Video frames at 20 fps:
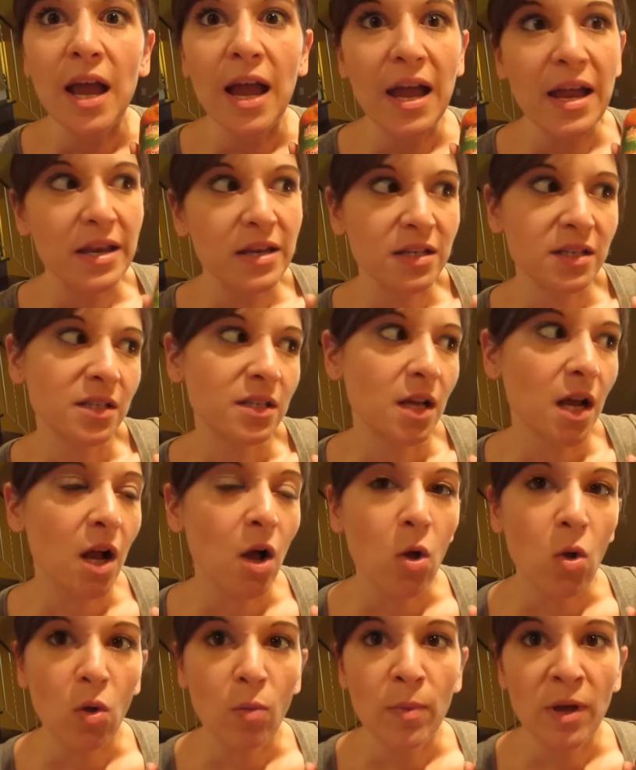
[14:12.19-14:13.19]
and a
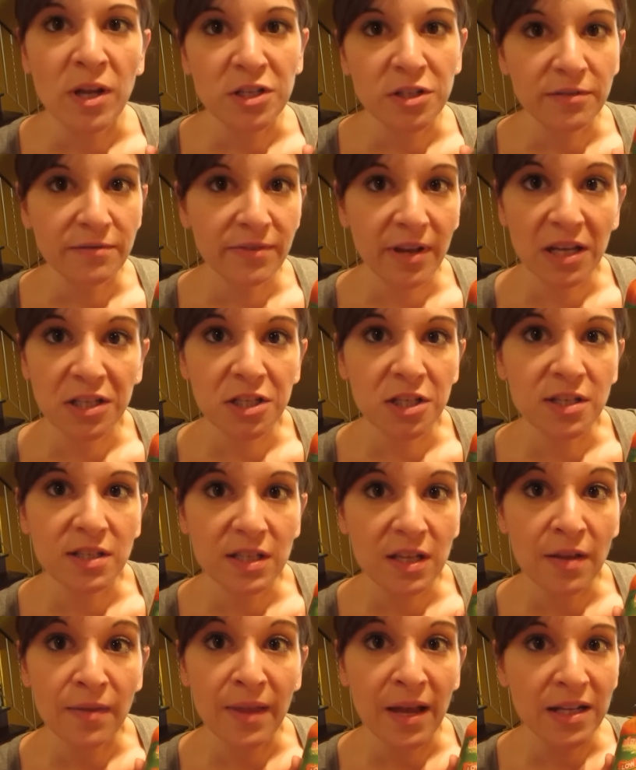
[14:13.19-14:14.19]
whole bunch of
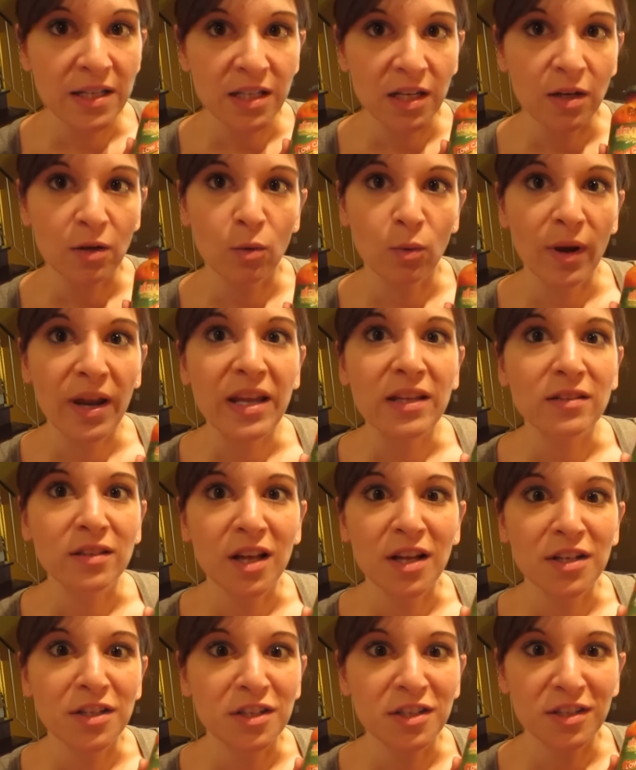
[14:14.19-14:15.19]
veggies. And that's a great
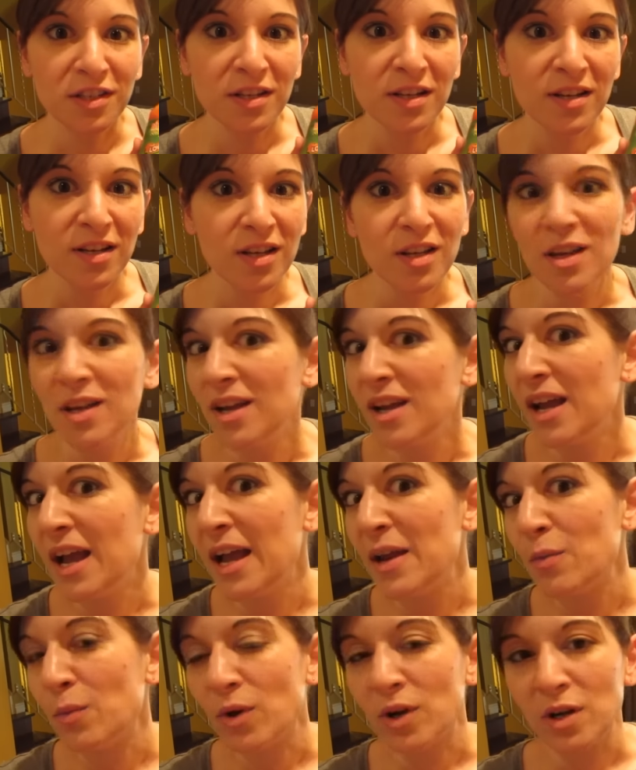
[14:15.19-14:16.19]
lunch.
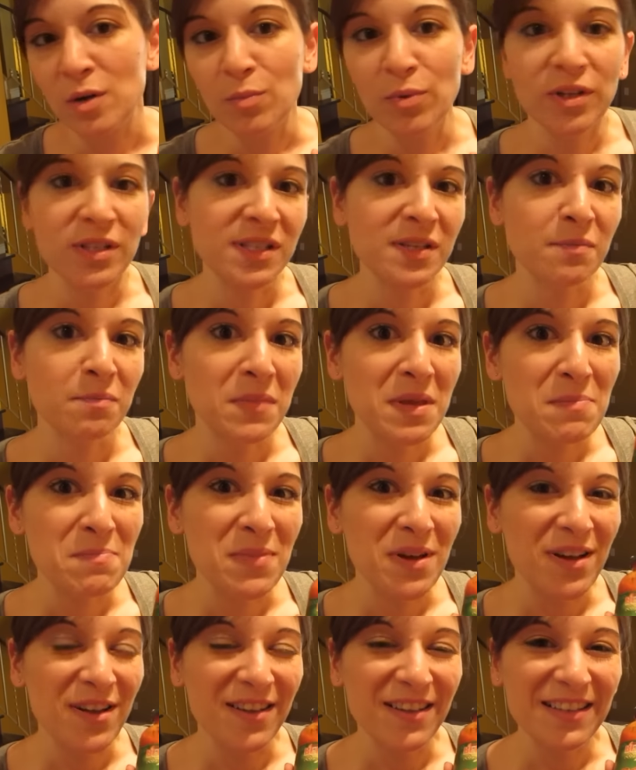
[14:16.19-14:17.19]
And we're gonna put some
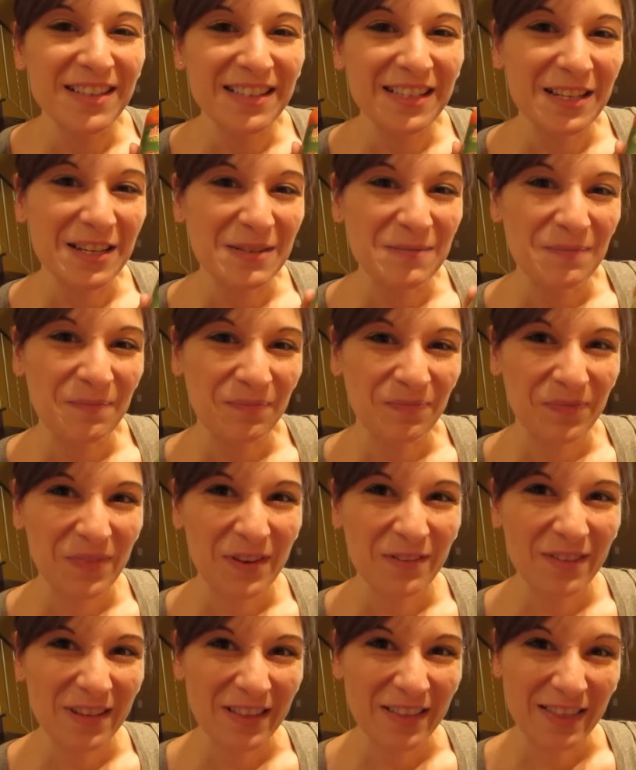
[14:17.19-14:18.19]
meatballs
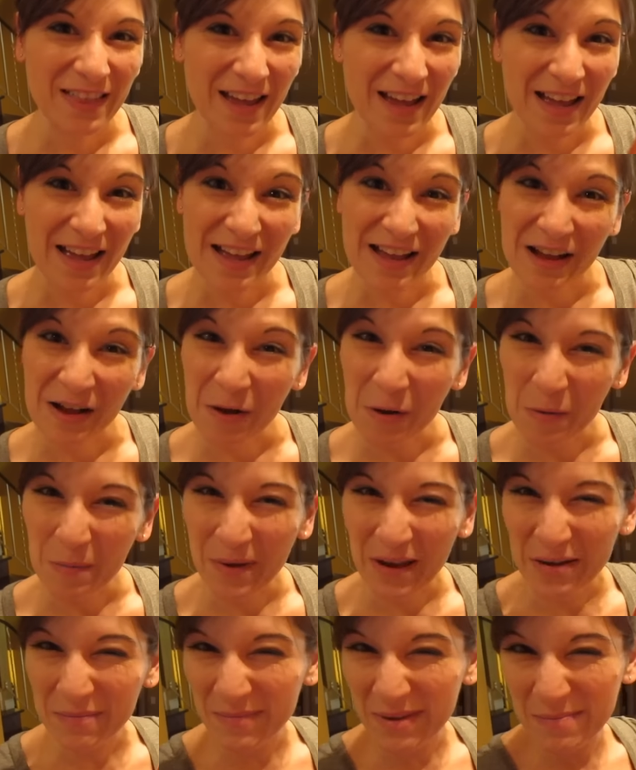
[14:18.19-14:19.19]
with uh,
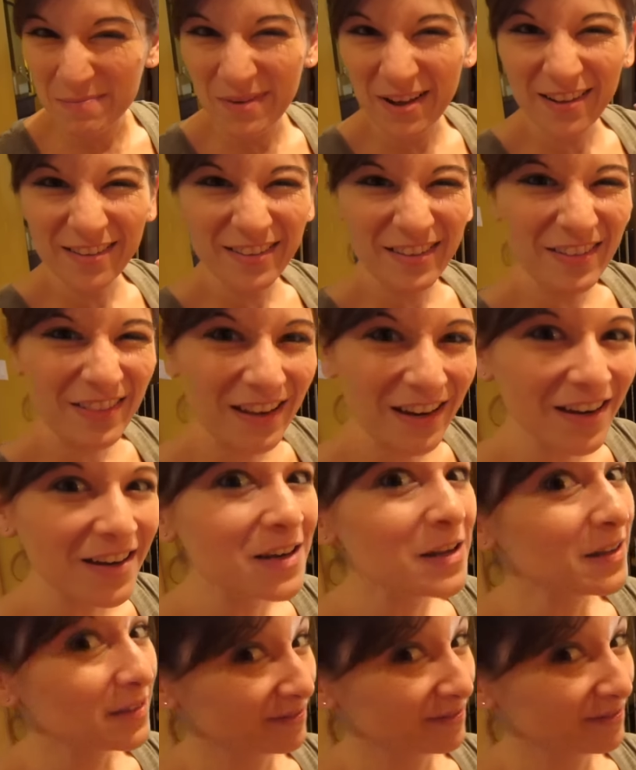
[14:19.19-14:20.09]
homemade meatballs in there.